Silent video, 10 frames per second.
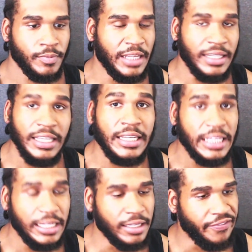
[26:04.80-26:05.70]
Need to get
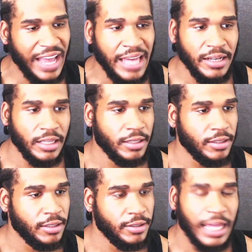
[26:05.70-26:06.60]
in the Vatican.
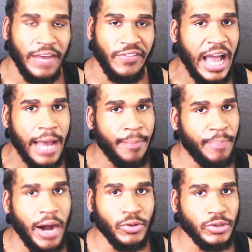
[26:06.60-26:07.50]
If I have
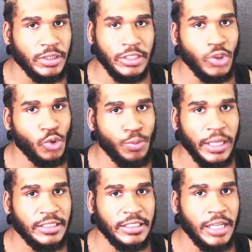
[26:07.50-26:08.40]
powers, it's two
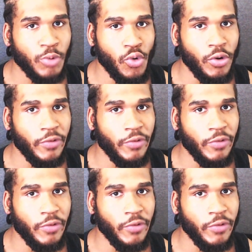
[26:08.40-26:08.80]
places I'm going